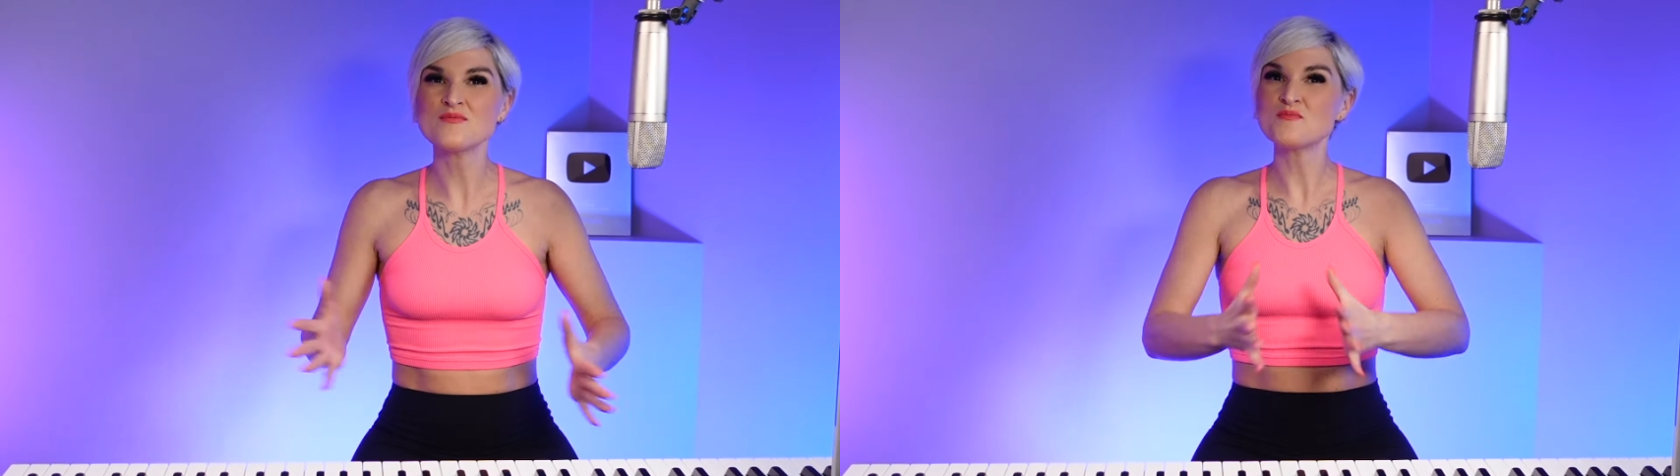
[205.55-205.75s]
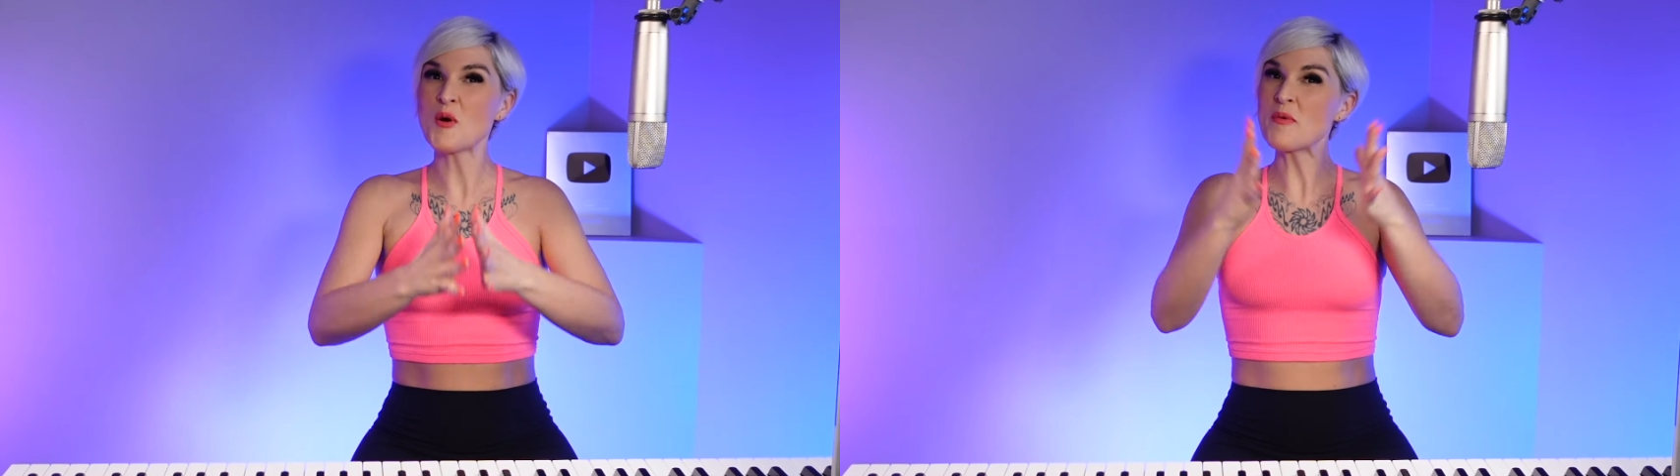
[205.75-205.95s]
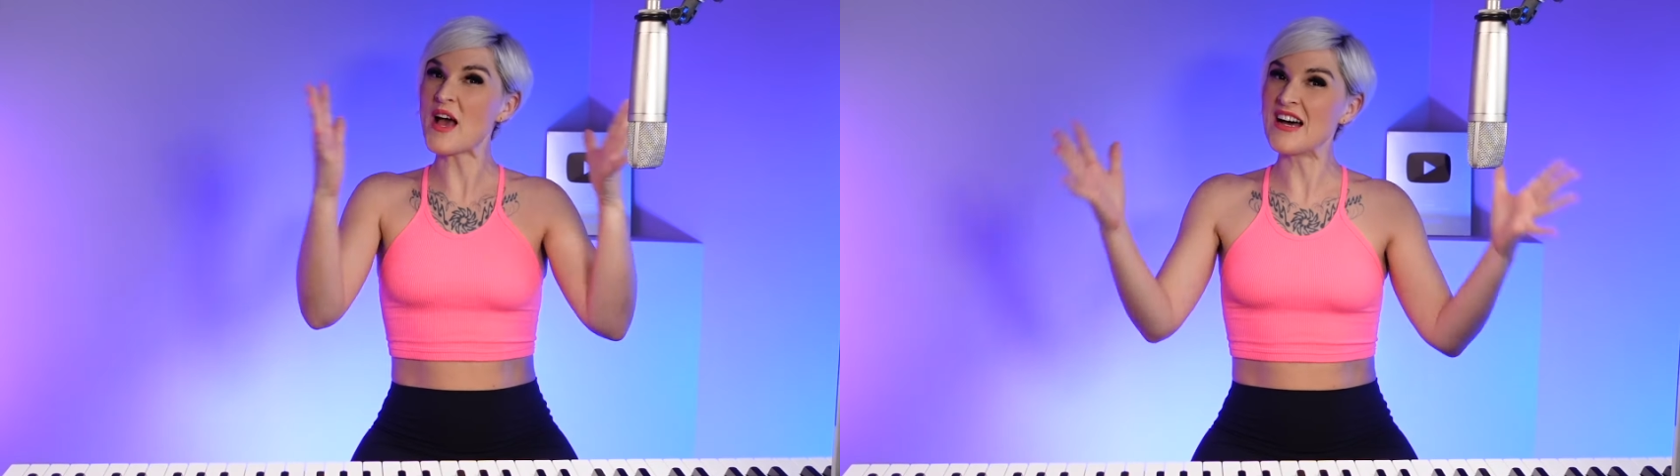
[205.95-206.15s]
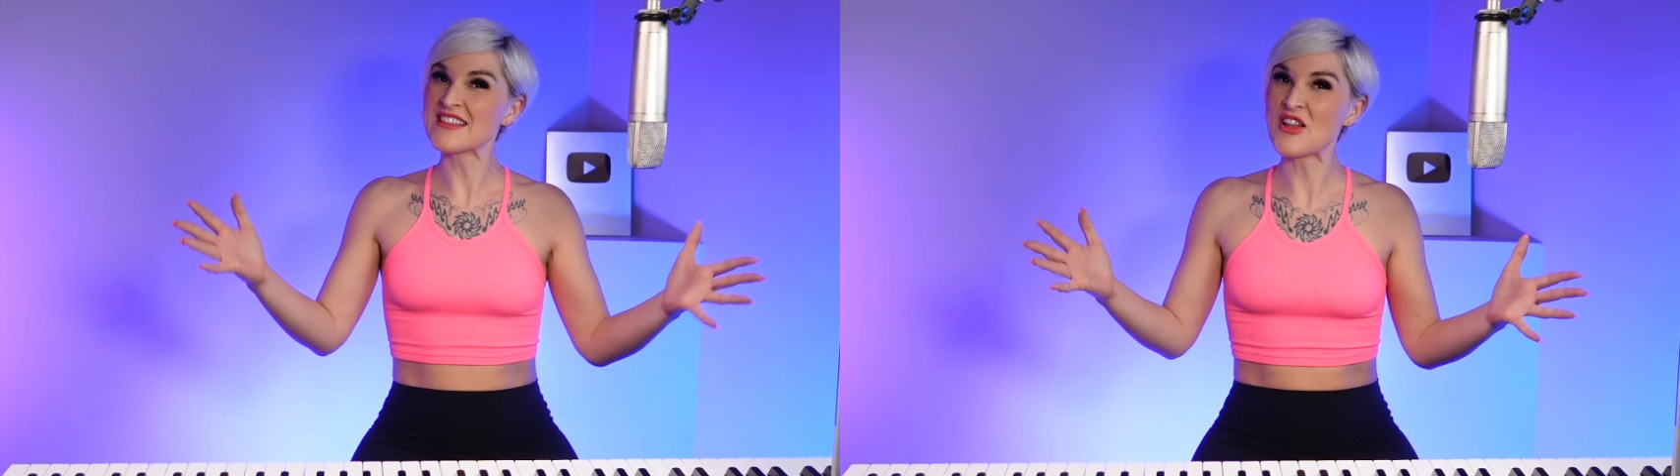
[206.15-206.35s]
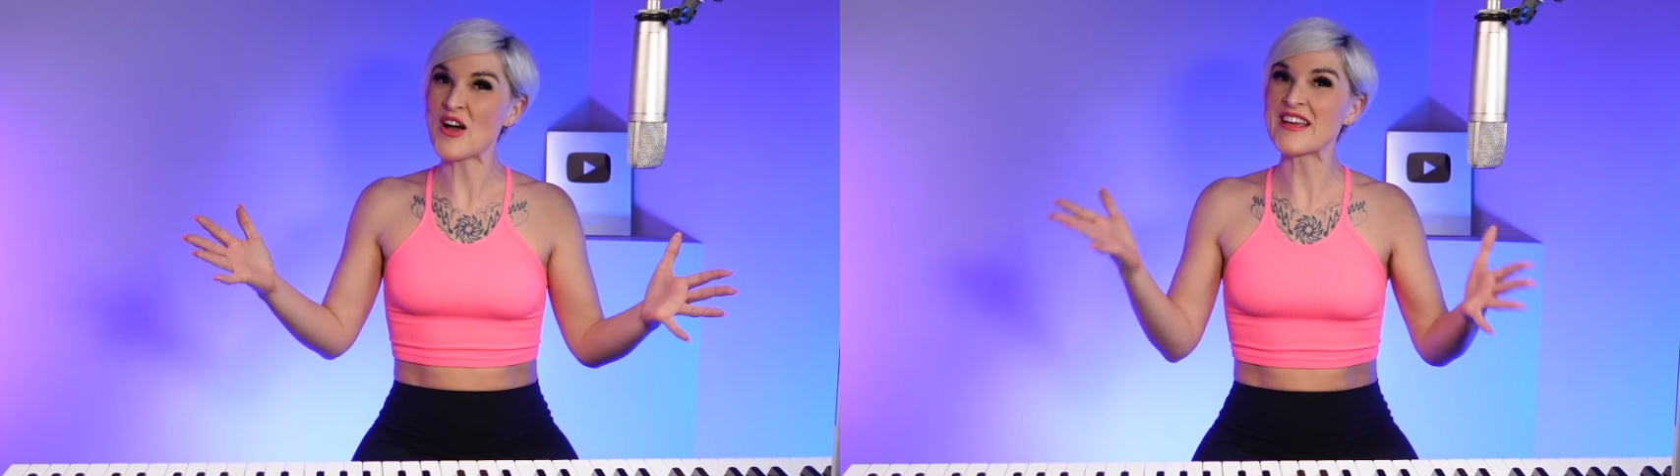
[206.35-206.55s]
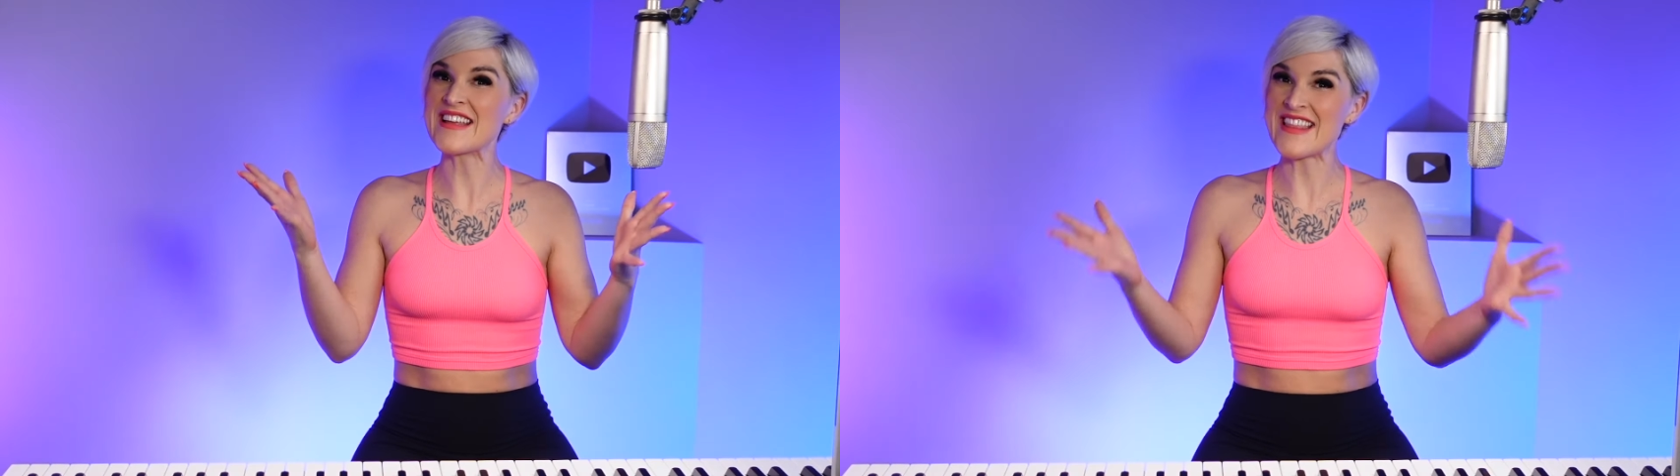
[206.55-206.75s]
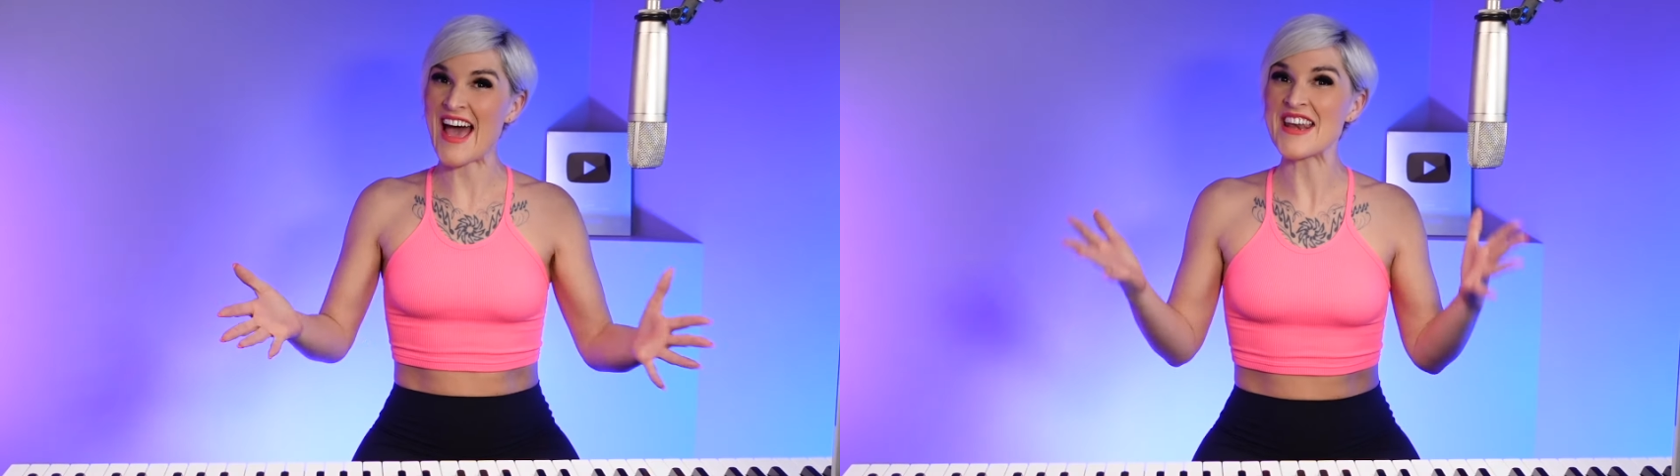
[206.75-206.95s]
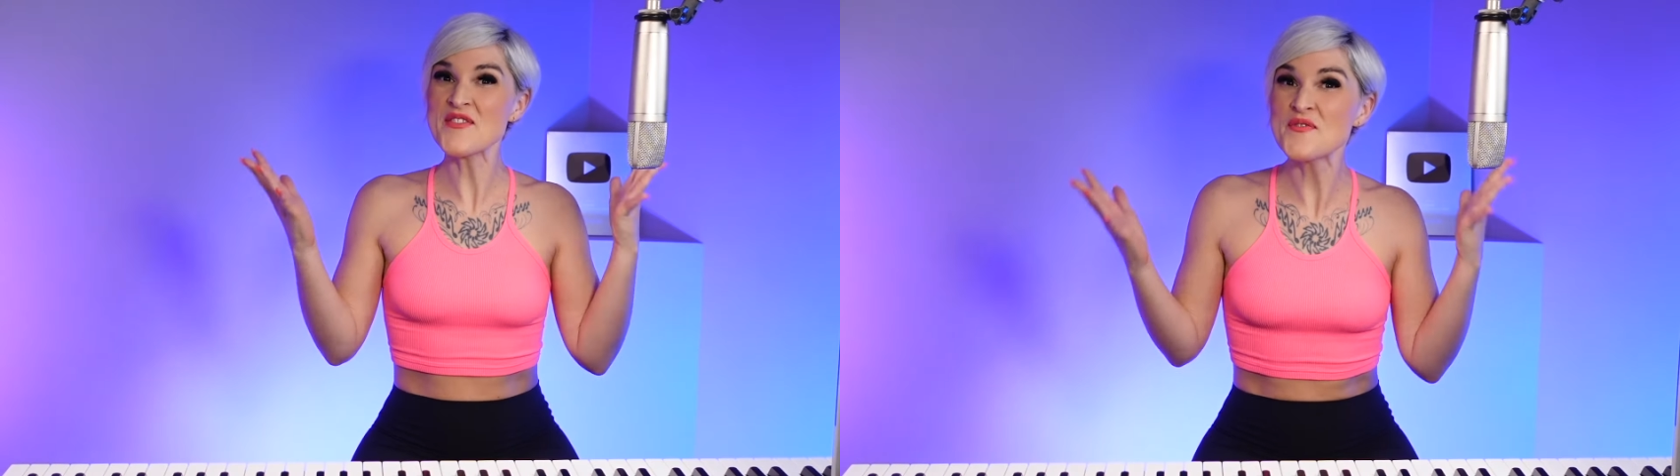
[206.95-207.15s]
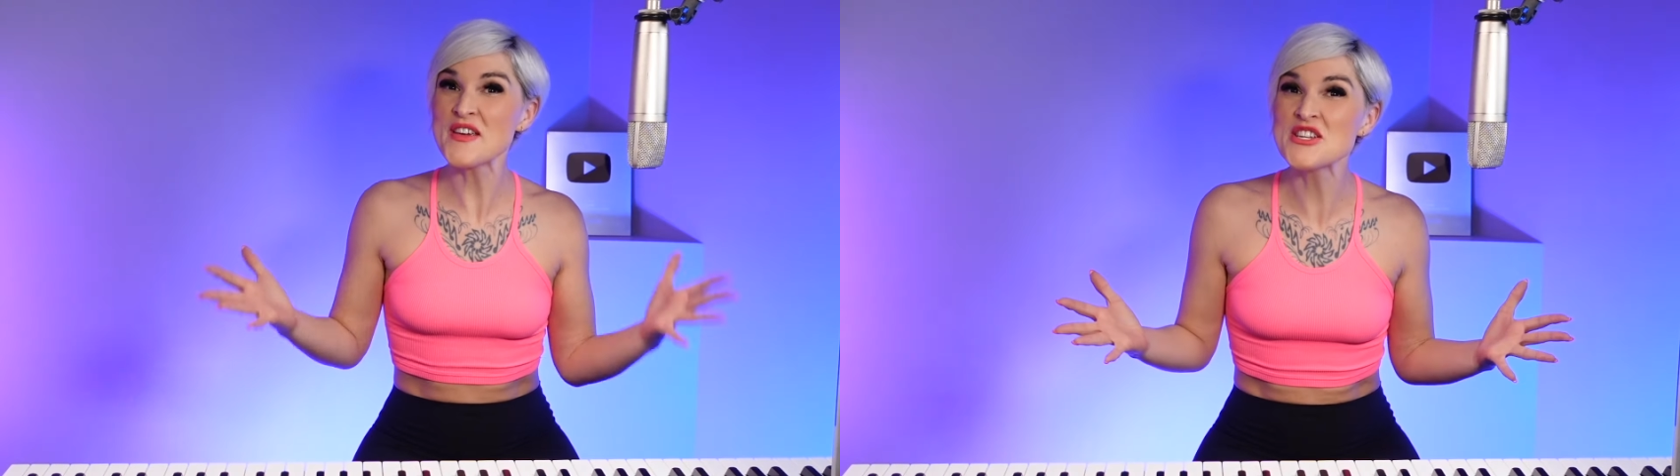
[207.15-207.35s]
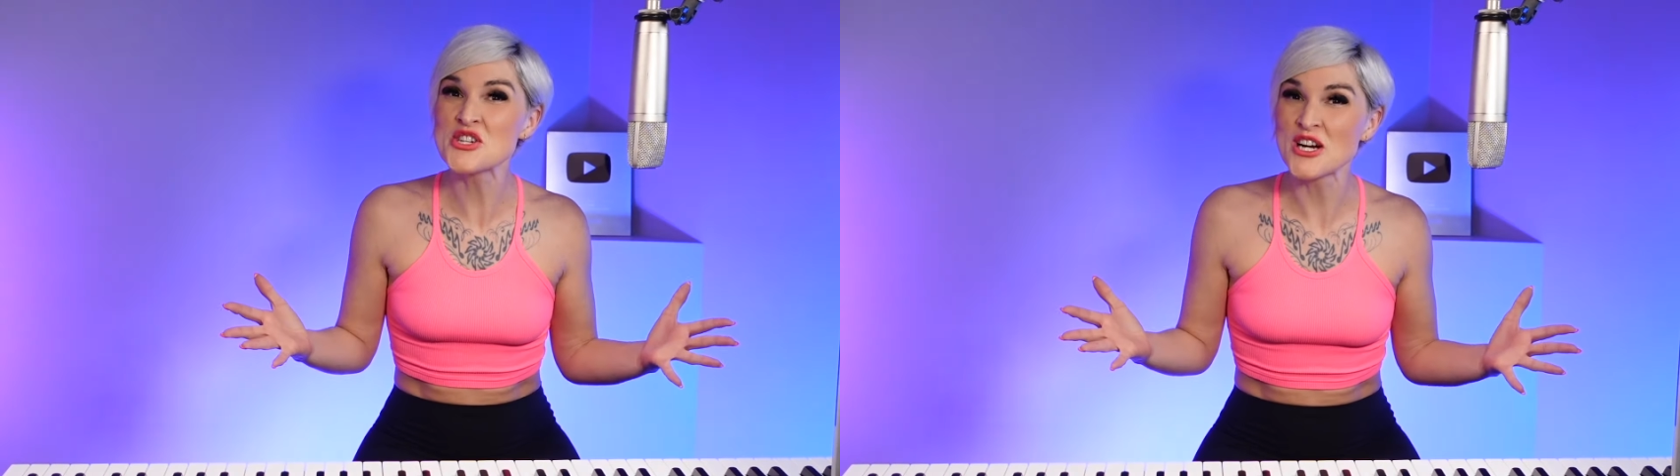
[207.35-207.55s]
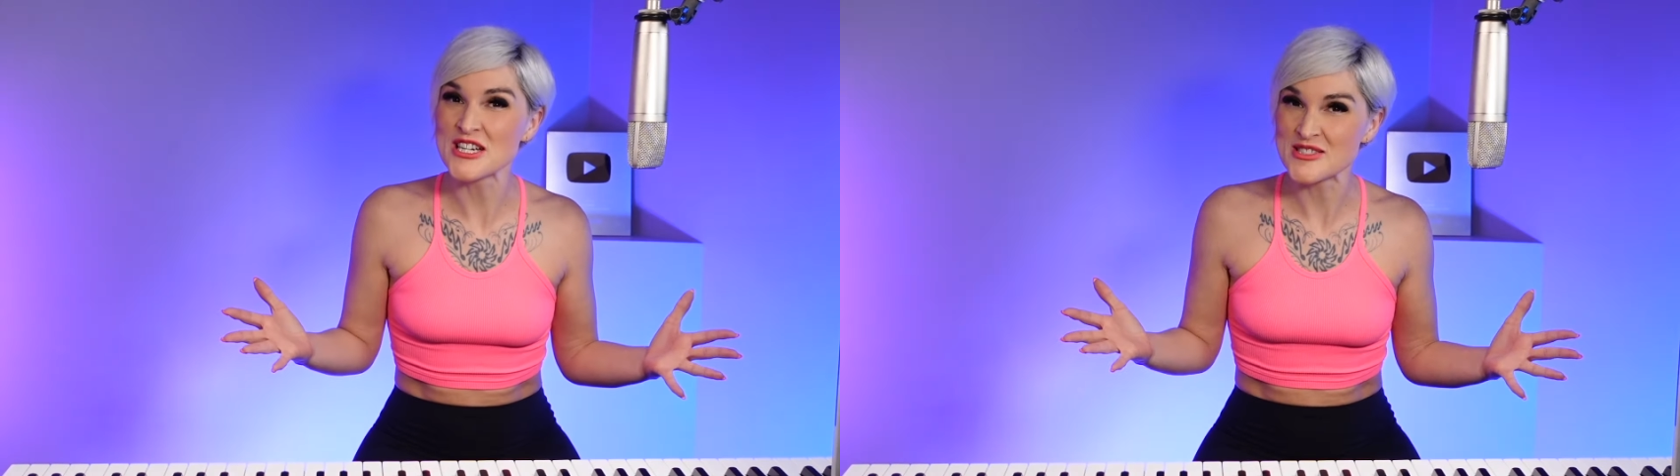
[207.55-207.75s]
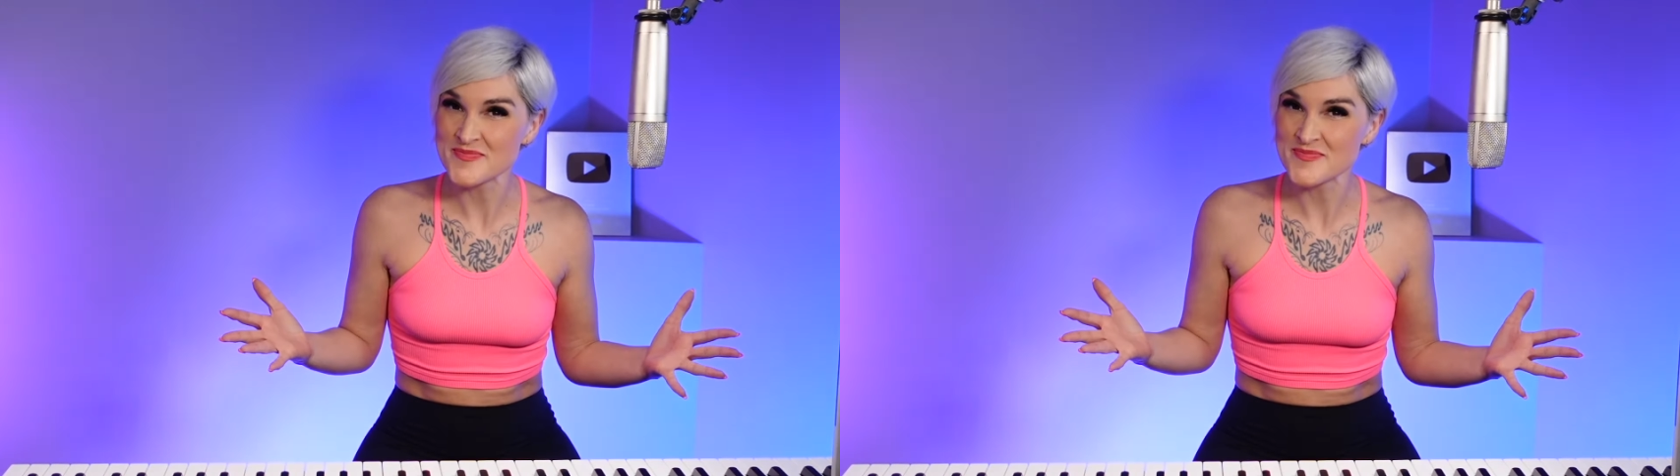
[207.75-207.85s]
will be unlocking that feature.